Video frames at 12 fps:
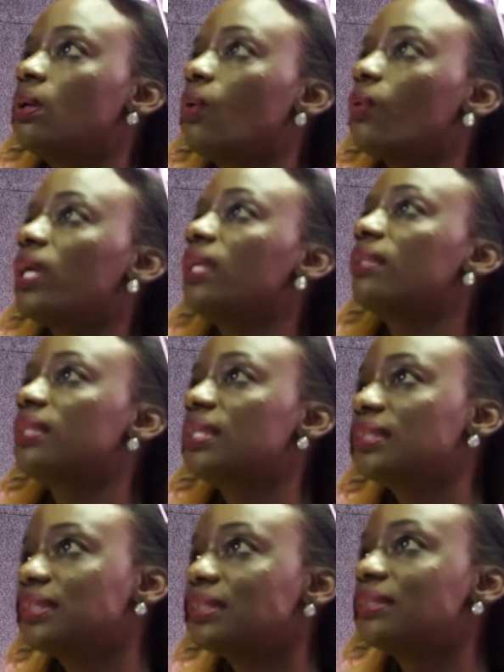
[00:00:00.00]
okay,
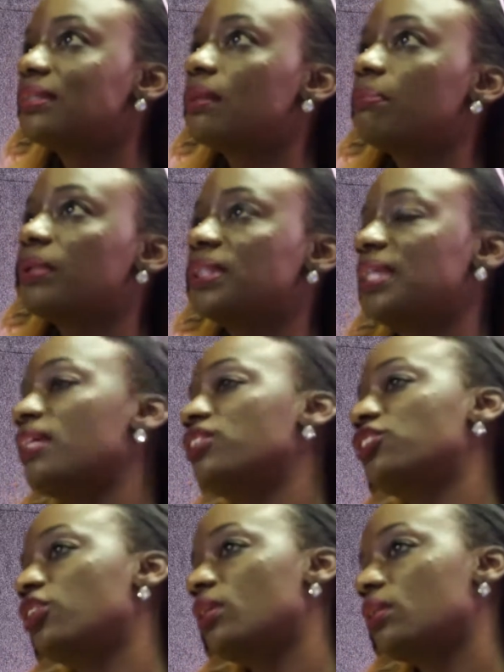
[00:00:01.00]
this is the
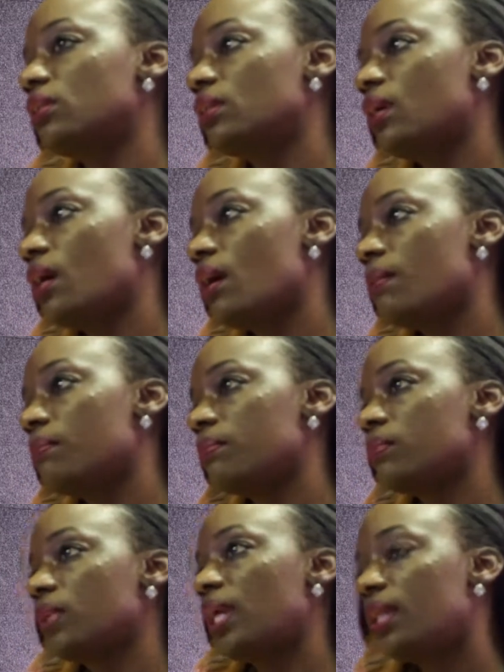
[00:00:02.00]
potential um,
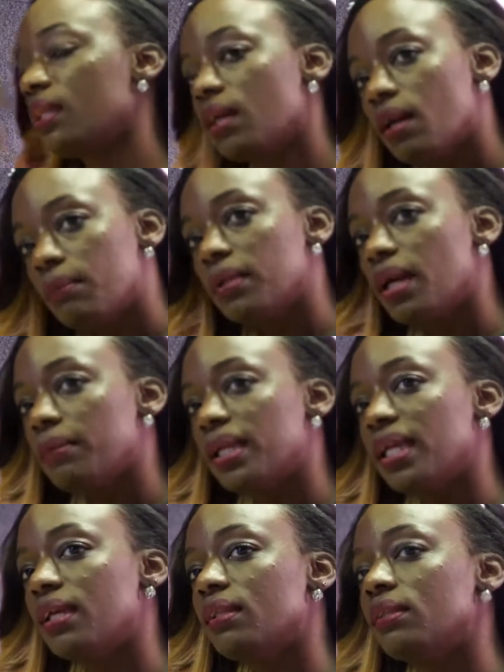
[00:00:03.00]
income
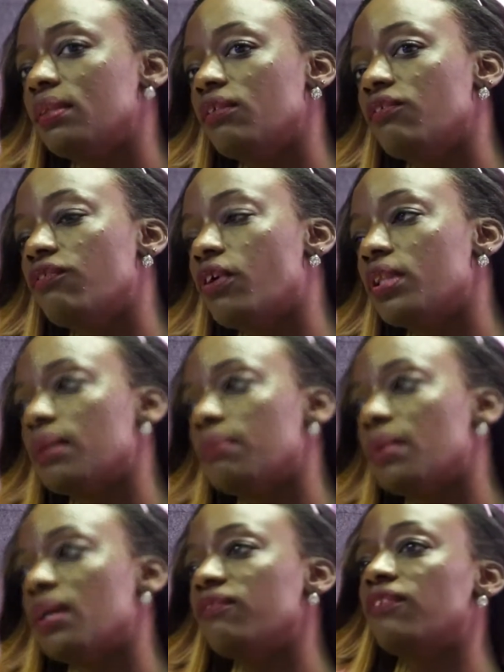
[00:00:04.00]
coming in for the
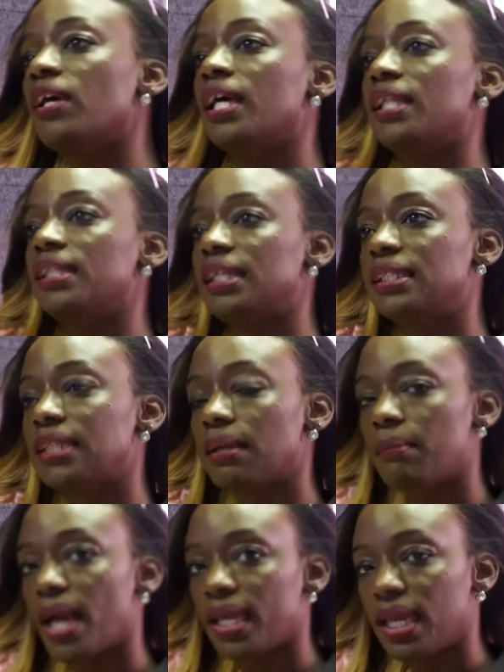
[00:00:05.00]
month. These are
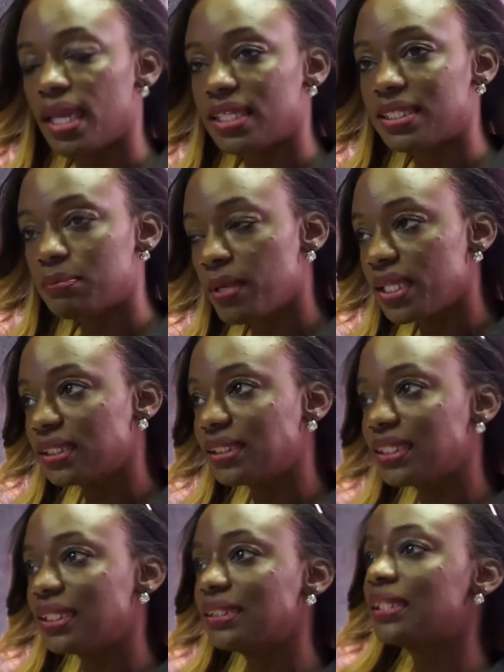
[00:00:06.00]
my
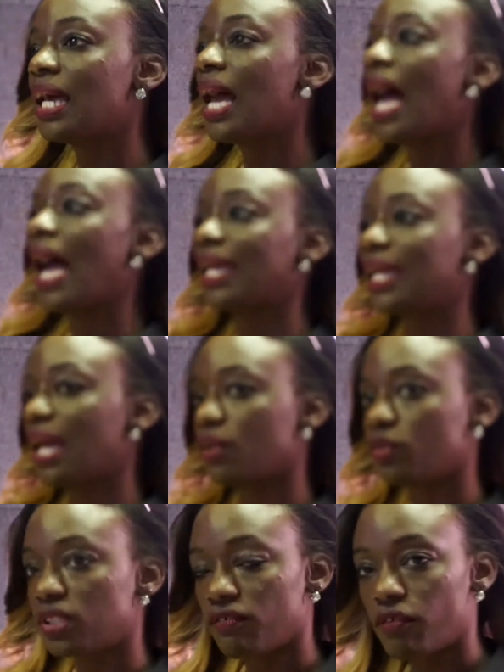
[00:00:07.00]
expenses. I
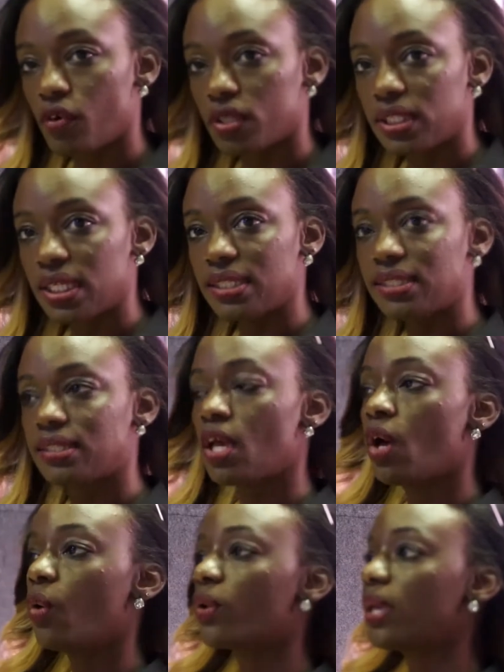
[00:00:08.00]
cannot afford this.
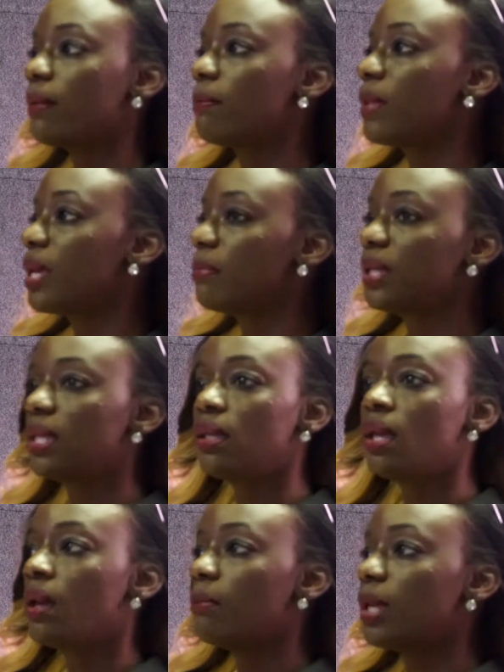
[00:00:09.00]
Okay, maybe
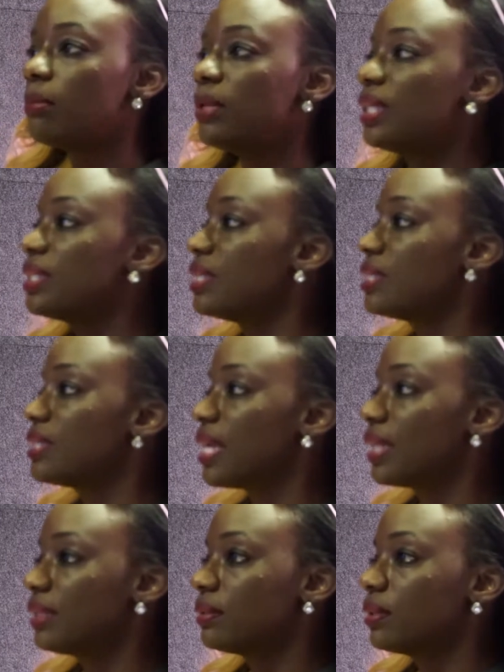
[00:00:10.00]
maybe it is
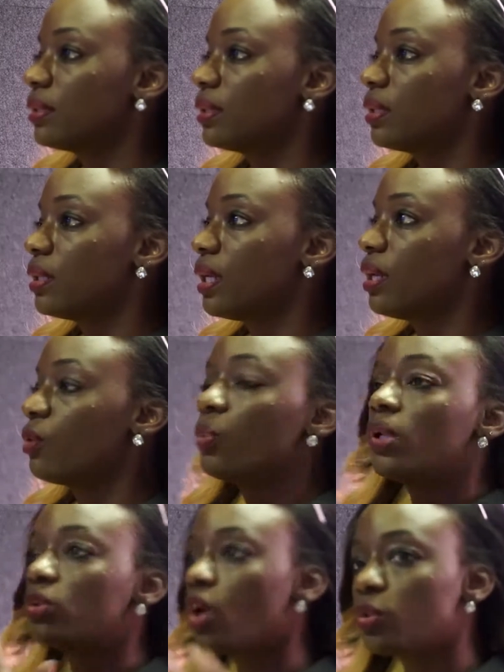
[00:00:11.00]
that it
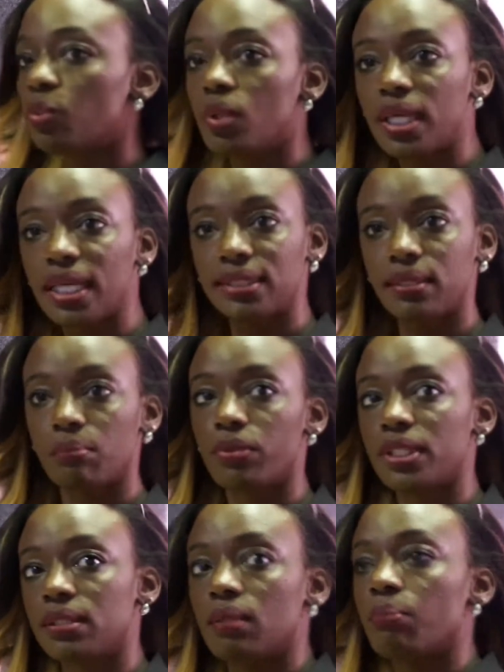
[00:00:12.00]
will not work as a
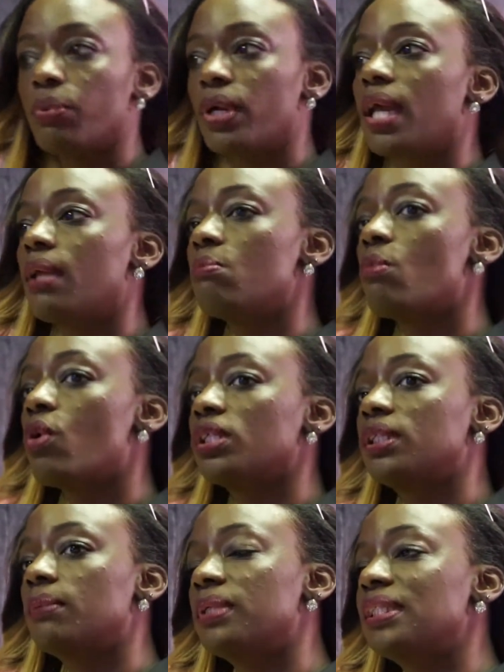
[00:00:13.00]
brick, brick and
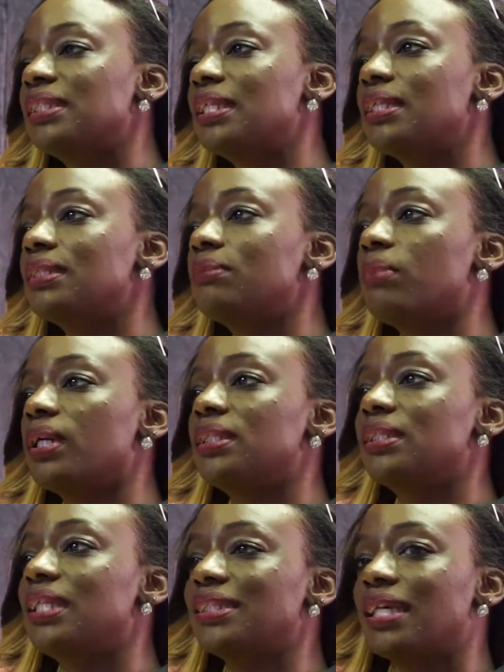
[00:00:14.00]
mortar business, but
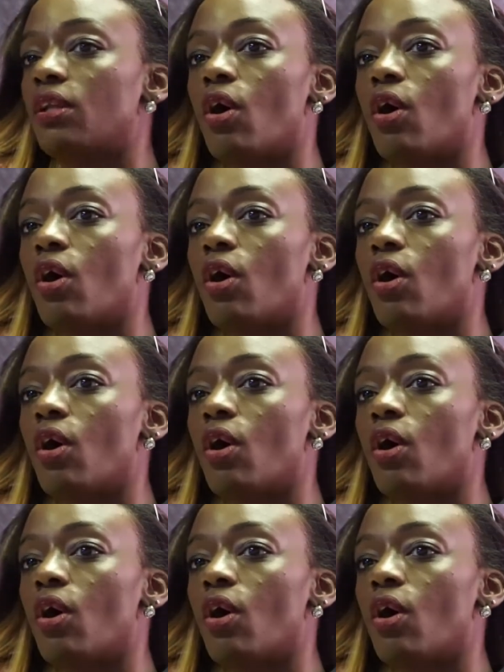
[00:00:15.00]
there's an